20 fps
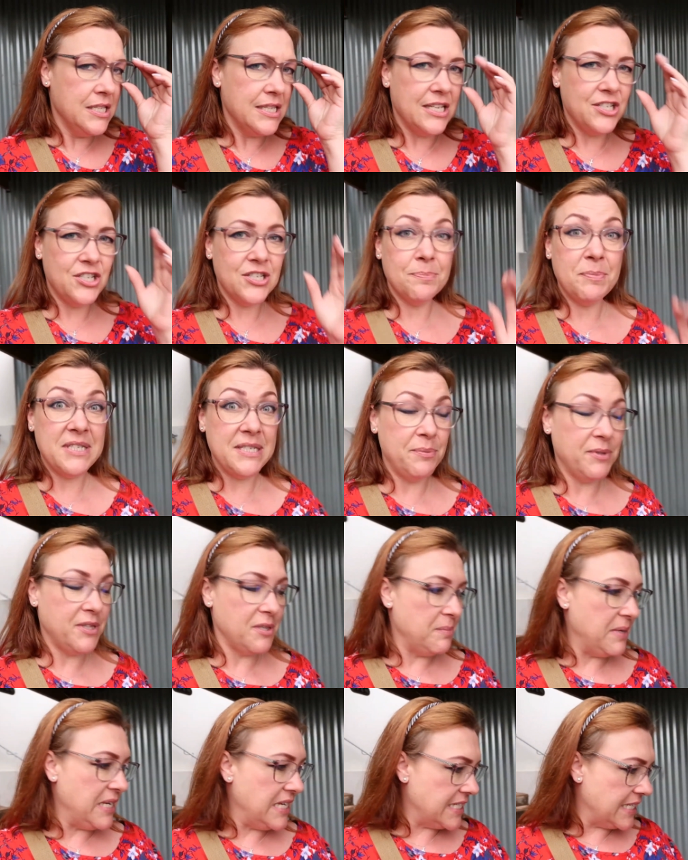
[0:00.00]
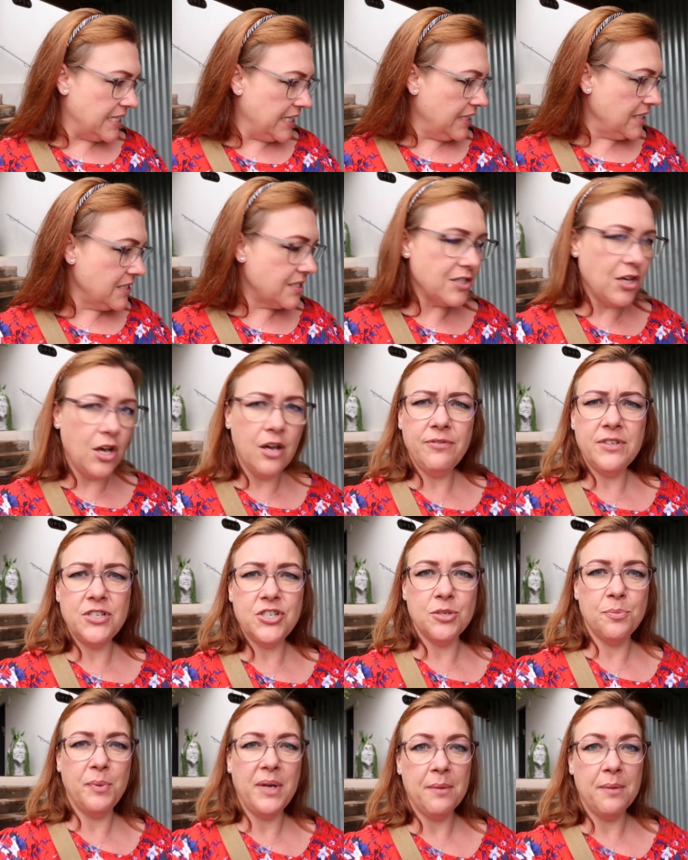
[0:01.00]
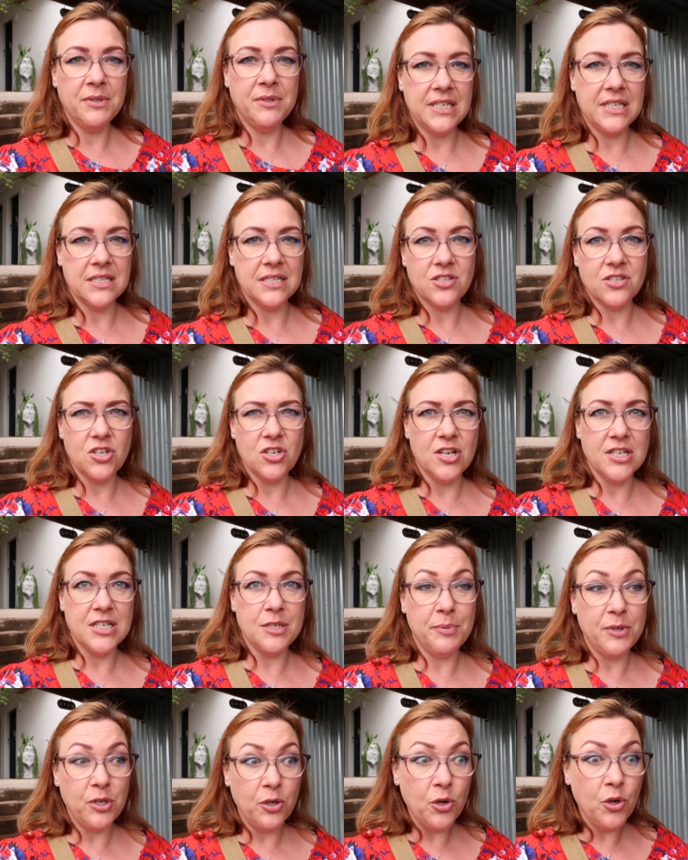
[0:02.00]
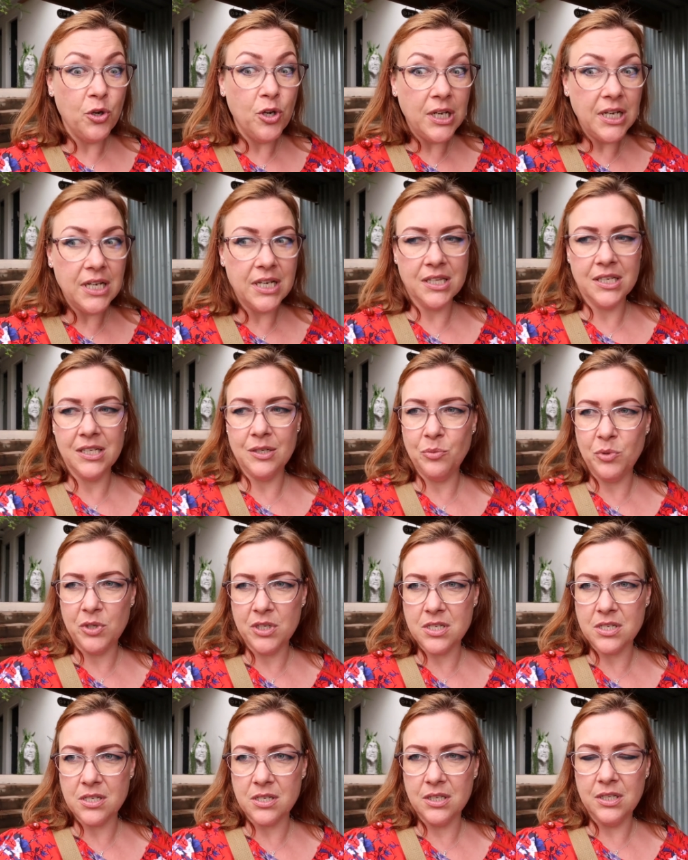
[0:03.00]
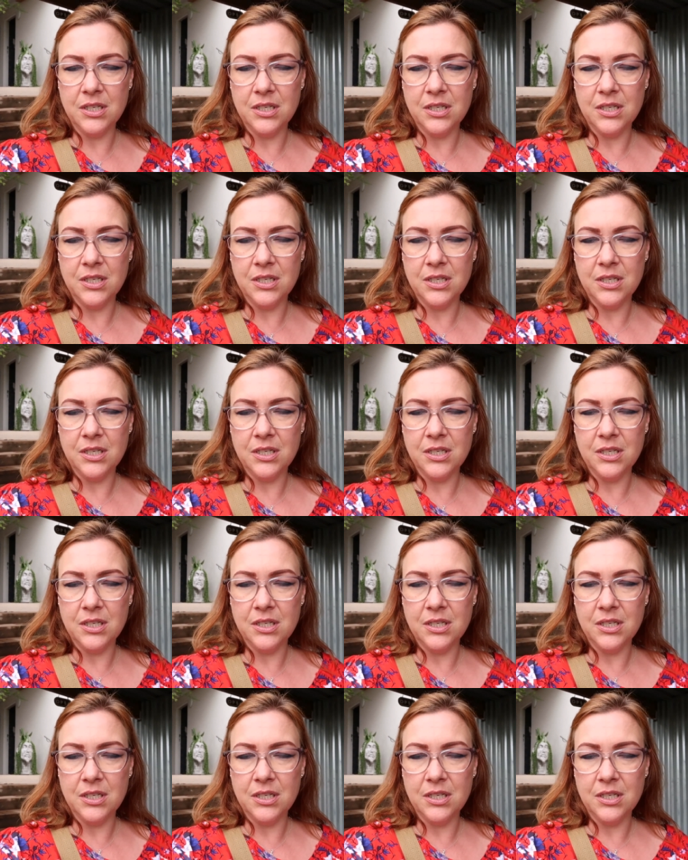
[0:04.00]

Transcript: They're just busy with the meeting. So hopefully she'll be able to get started a bit earlier than what